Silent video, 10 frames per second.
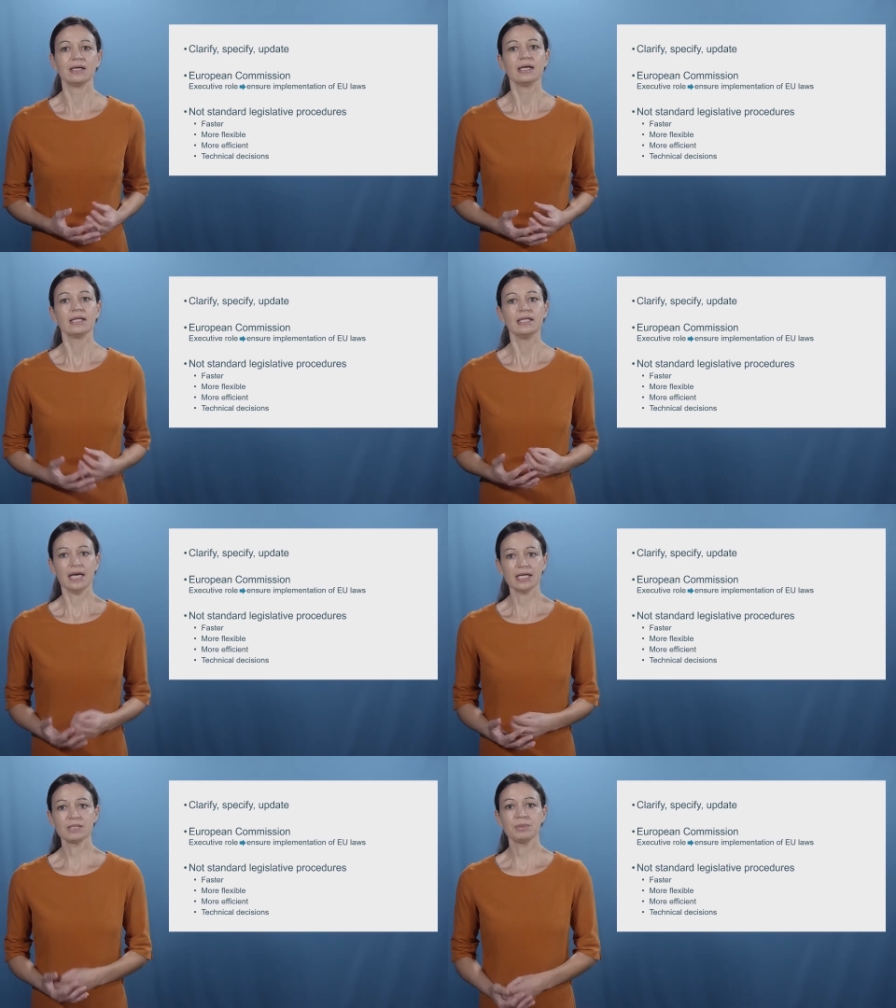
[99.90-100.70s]
the
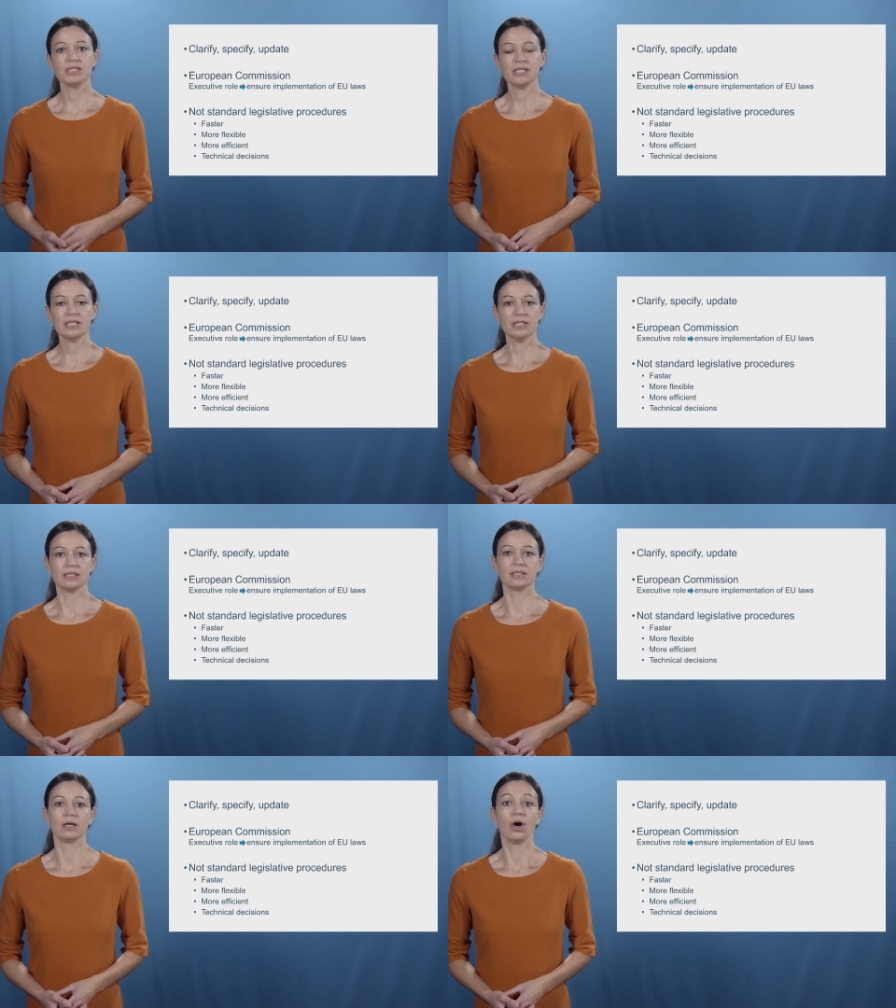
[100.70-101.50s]

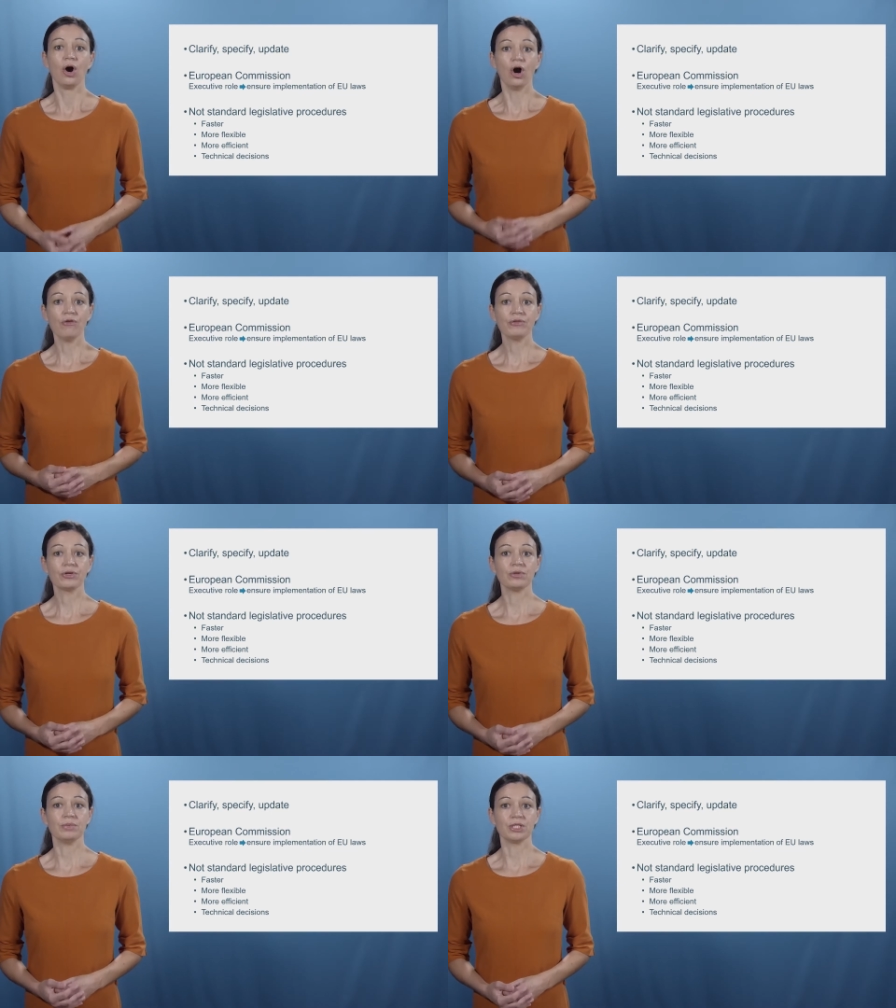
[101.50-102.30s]
expertise of the
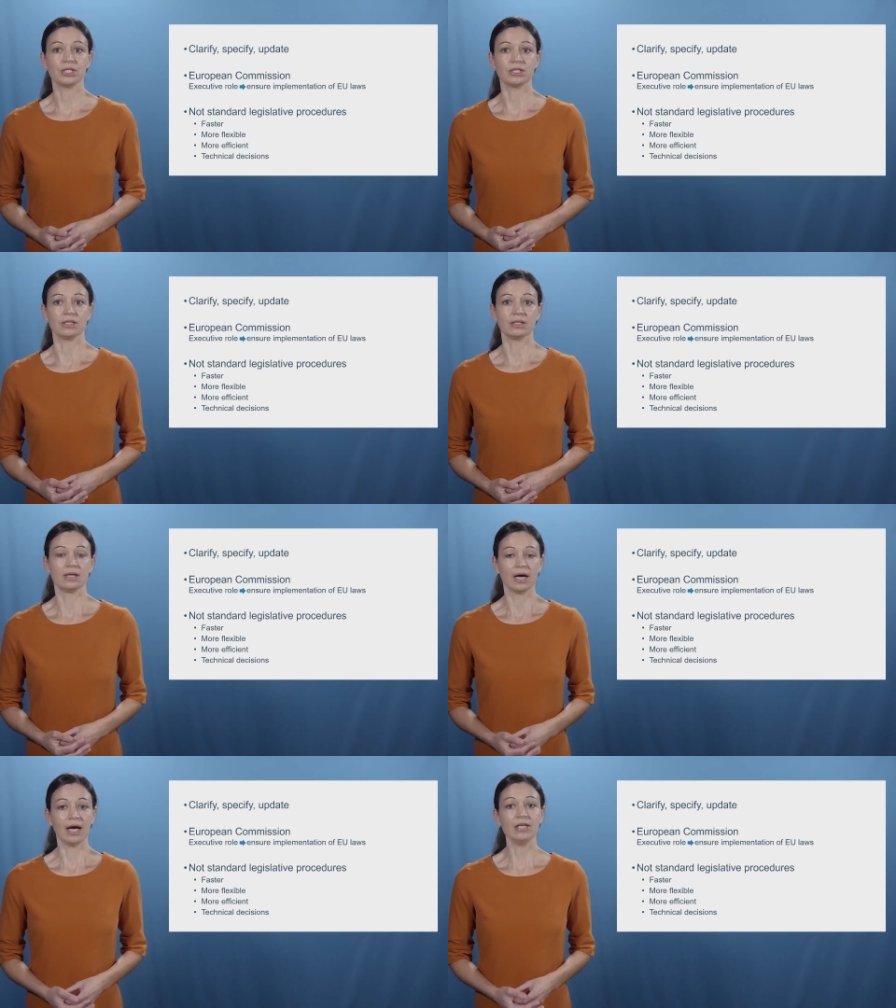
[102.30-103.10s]
Commission
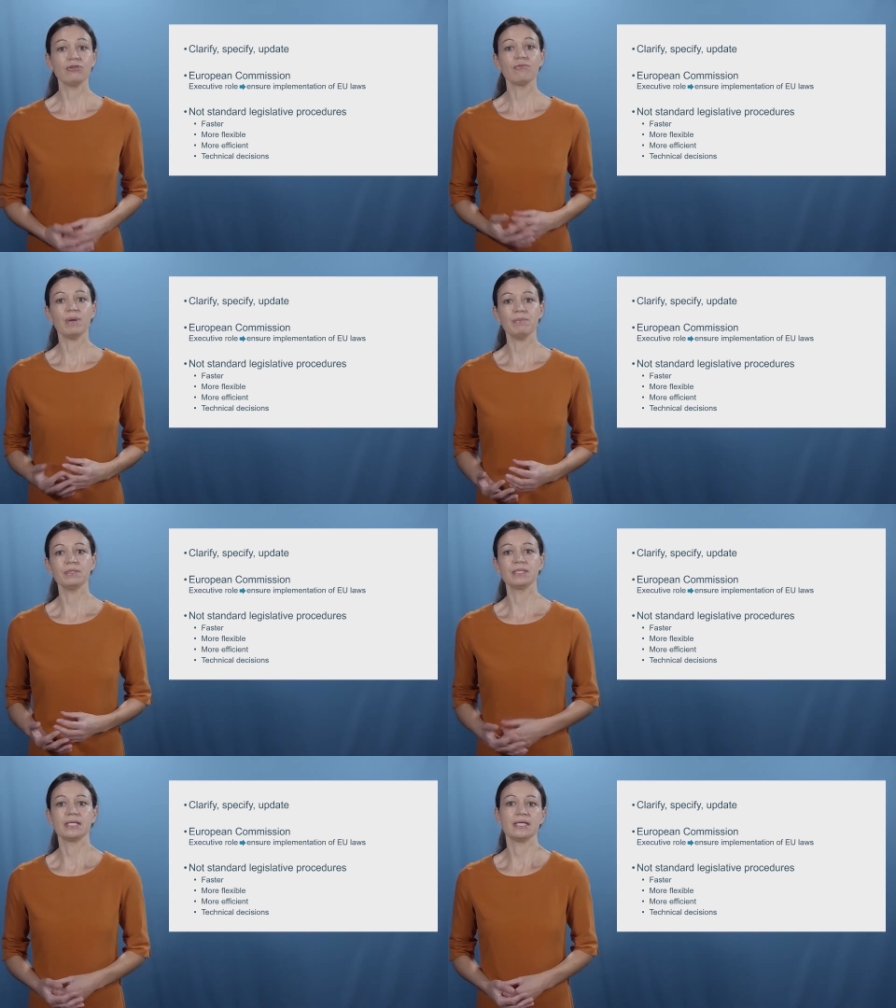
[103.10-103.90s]
and of Member
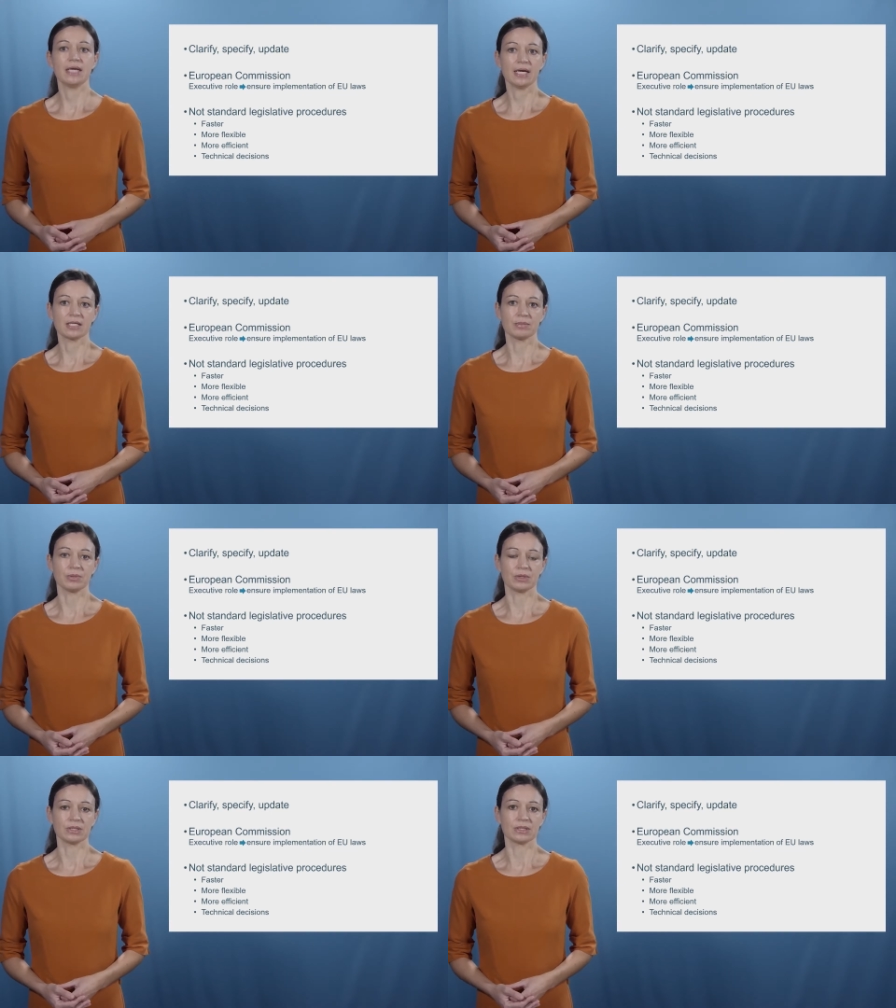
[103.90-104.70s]
State
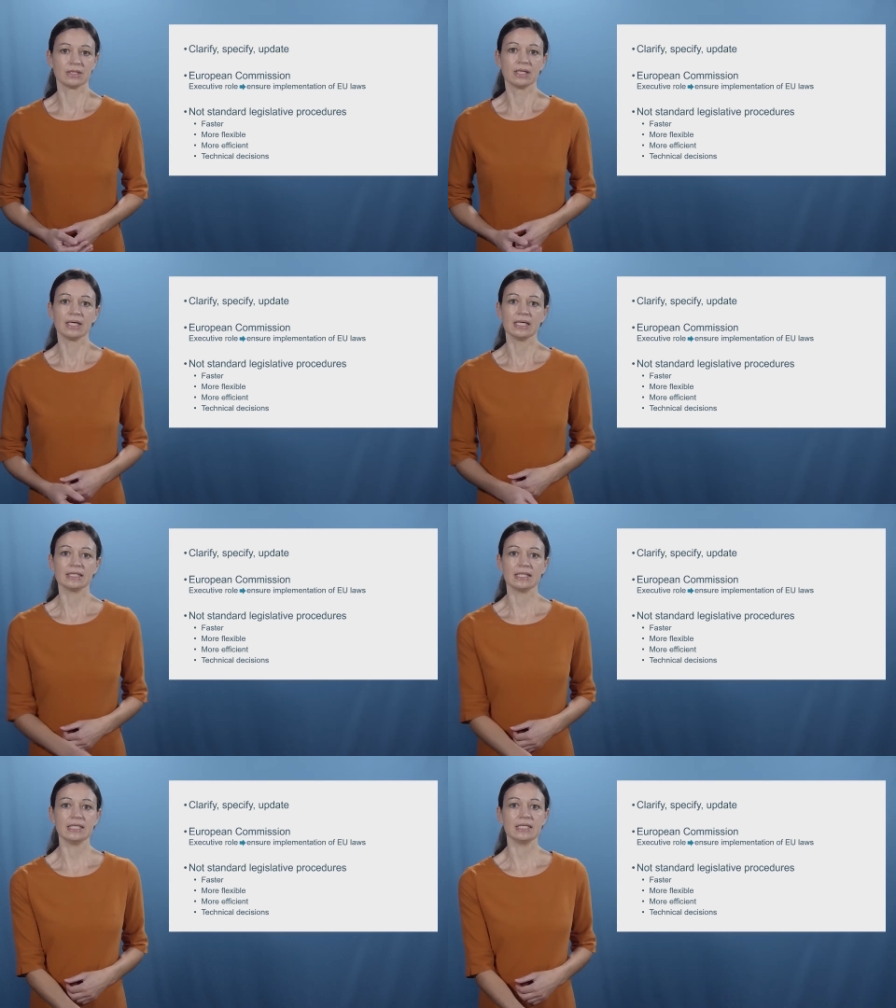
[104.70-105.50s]
experts is
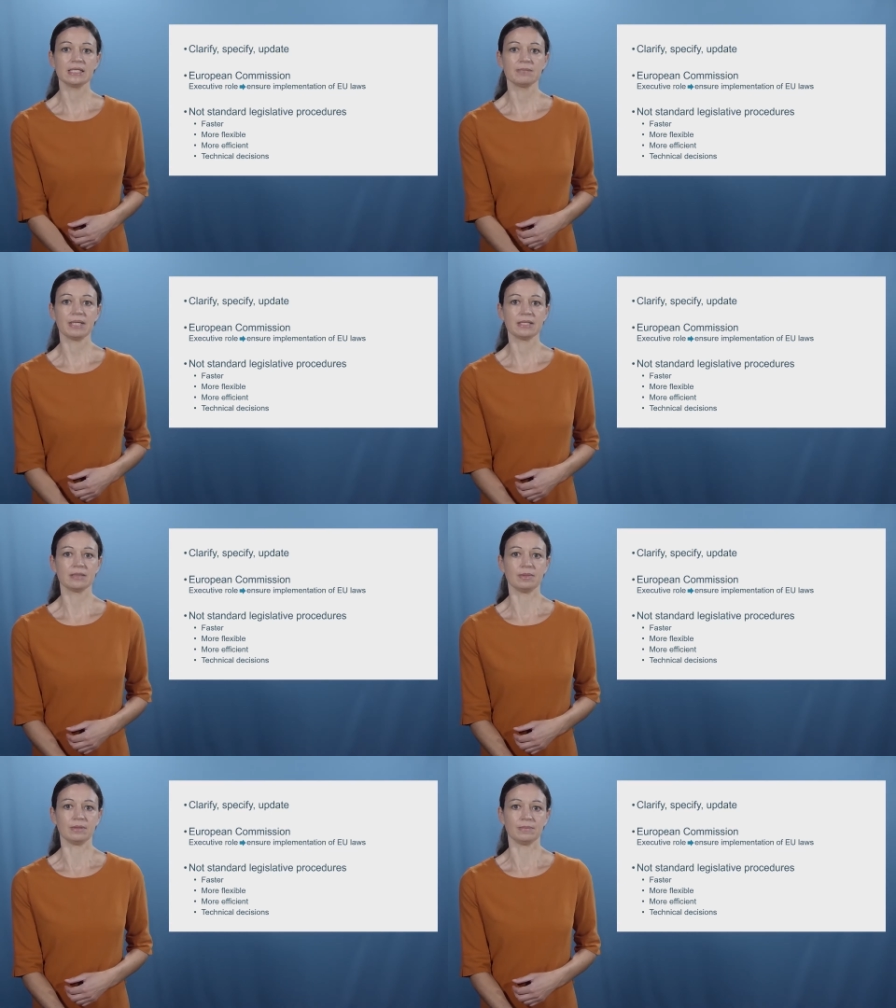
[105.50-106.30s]
indispensable.